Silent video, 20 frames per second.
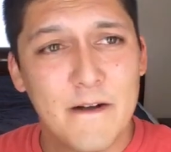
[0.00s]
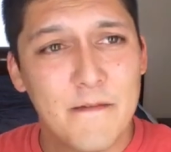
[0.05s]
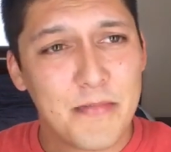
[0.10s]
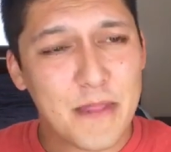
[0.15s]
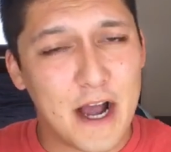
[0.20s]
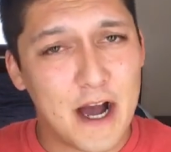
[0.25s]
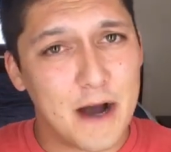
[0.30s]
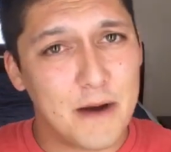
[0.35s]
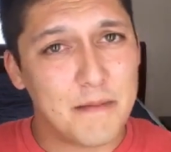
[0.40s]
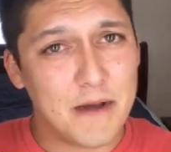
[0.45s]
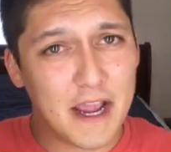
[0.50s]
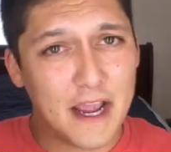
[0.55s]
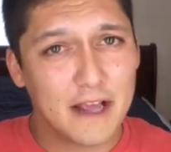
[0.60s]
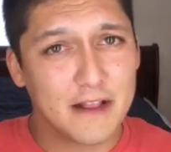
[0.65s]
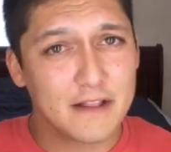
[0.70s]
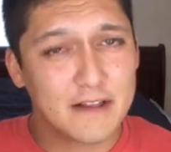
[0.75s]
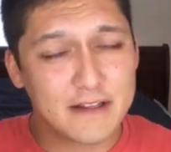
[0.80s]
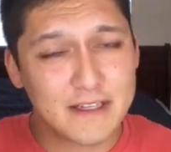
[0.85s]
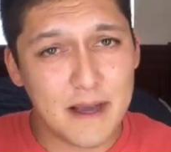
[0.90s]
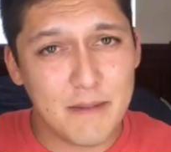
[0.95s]

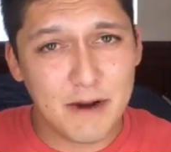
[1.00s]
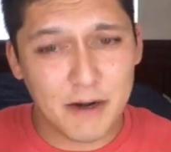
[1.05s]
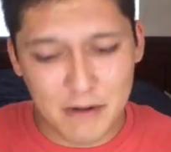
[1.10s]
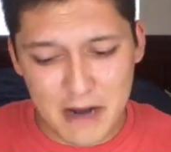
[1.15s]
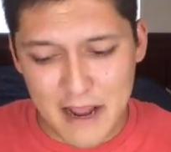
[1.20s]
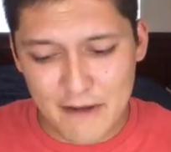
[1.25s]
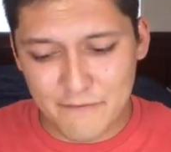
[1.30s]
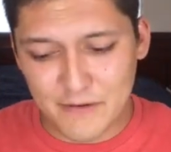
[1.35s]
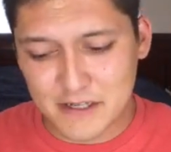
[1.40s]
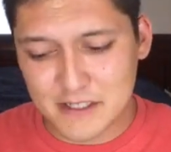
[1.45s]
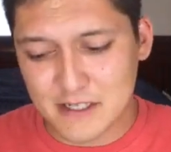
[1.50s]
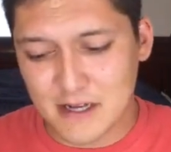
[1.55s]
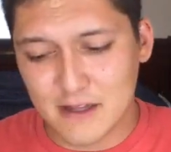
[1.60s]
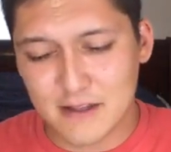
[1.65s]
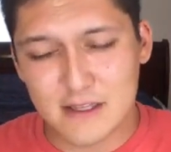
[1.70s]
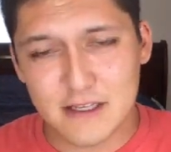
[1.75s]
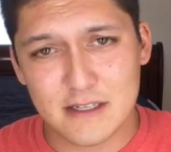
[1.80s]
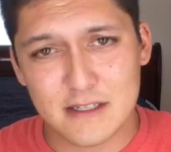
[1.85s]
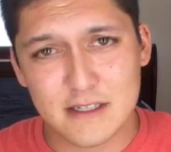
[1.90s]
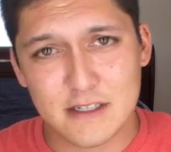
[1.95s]
And the demographics on
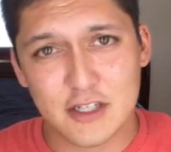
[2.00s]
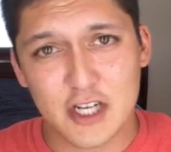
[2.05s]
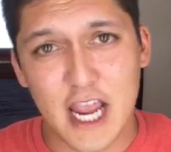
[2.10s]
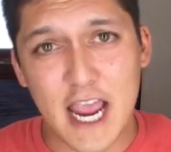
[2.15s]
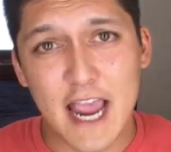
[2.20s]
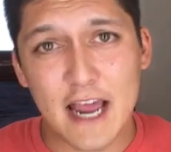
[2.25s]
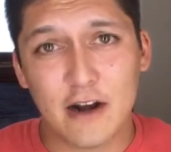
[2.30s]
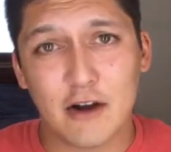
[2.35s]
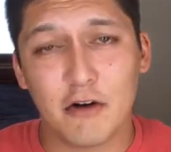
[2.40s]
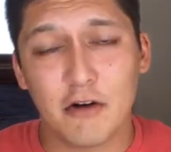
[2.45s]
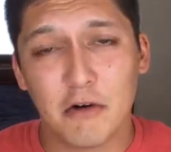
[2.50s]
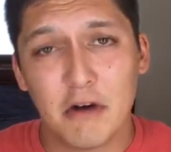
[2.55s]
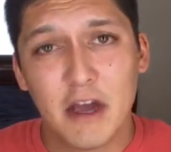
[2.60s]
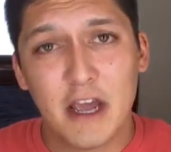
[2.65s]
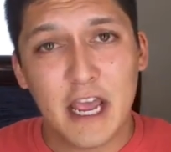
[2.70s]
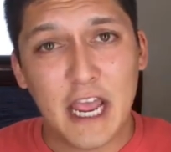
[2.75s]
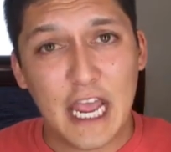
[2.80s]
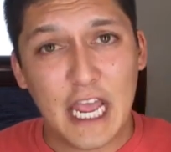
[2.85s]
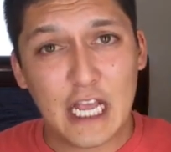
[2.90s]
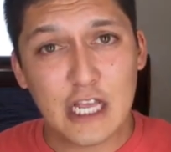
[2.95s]
this channel
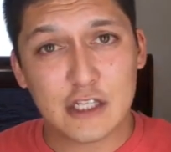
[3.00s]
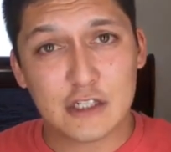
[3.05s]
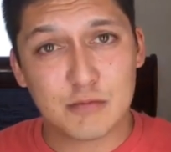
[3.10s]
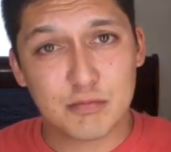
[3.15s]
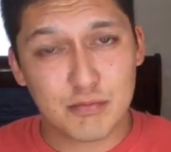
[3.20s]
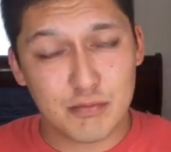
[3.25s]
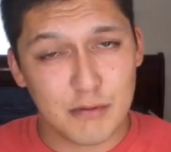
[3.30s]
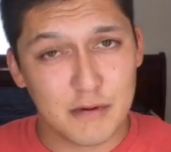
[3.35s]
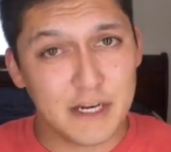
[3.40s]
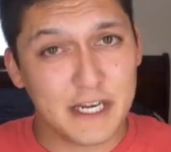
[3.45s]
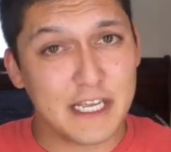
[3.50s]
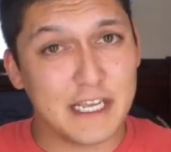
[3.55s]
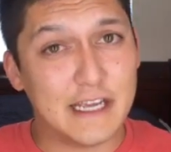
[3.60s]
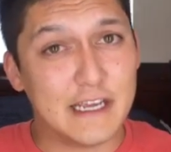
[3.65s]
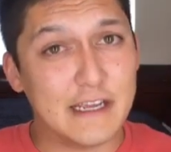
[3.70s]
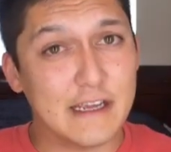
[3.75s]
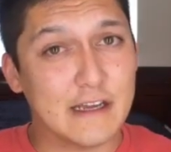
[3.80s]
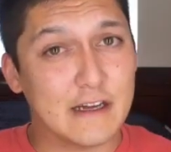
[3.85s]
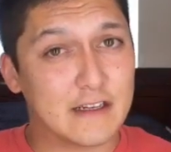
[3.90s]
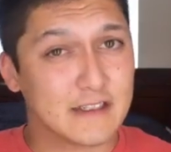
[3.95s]
is
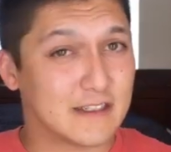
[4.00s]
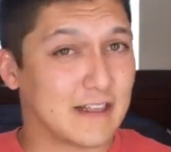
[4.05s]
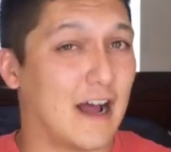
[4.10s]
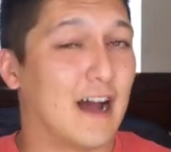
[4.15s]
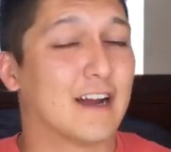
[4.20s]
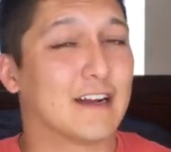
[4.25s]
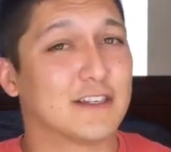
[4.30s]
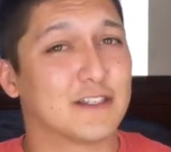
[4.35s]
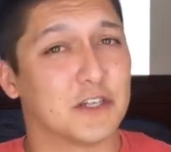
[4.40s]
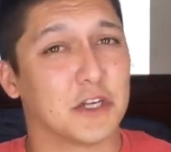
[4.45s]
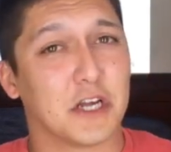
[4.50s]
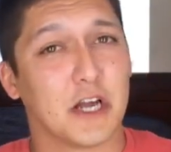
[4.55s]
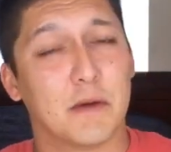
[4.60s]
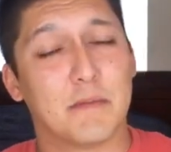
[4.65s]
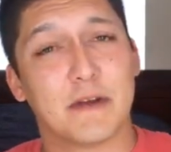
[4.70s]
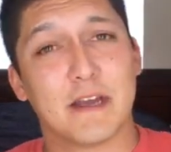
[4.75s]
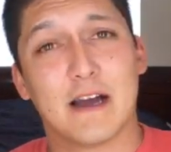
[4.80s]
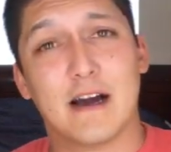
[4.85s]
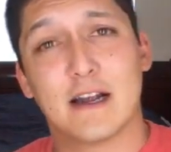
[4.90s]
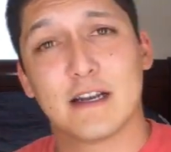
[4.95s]
pretty astonishing. I'll
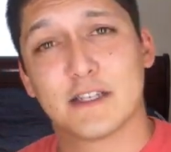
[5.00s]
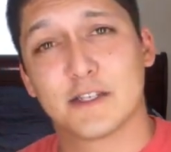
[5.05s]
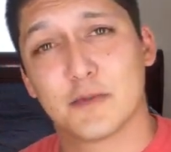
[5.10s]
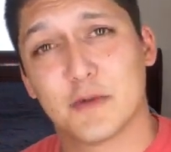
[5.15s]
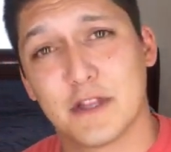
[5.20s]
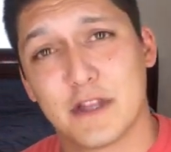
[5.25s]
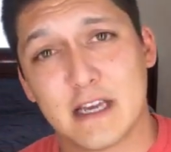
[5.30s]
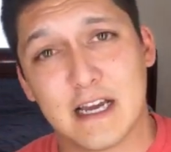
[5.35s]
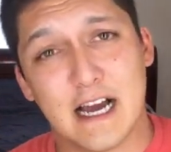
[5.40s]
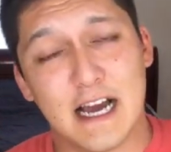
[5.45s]
be honest with you.